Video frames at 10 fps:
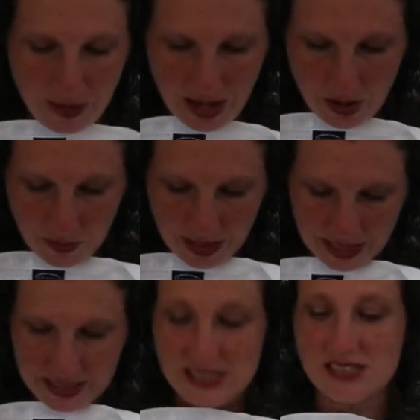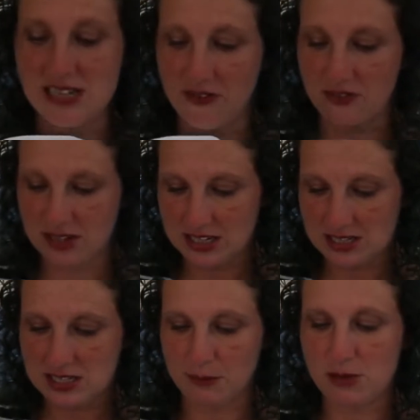well. And this is definitely
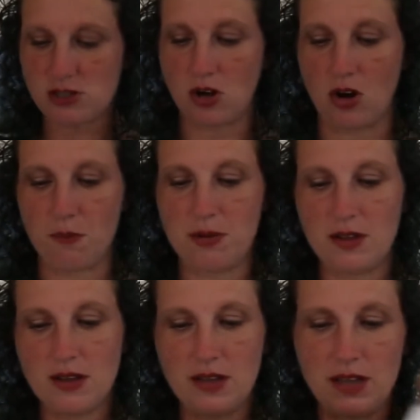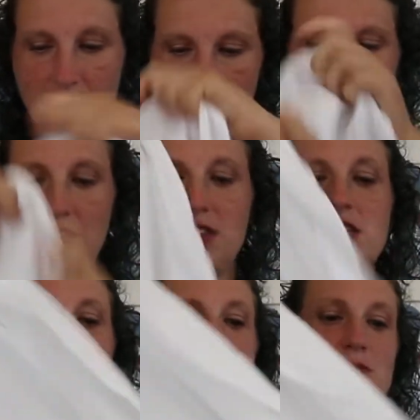a summer top. And
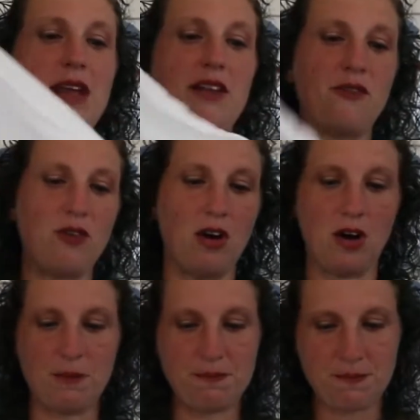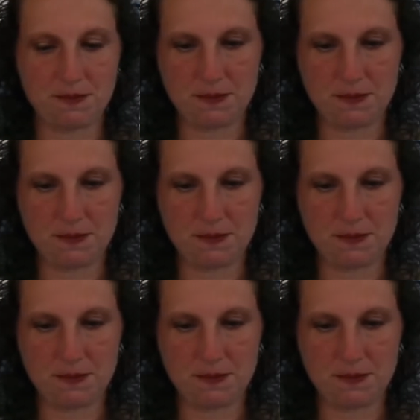this is made from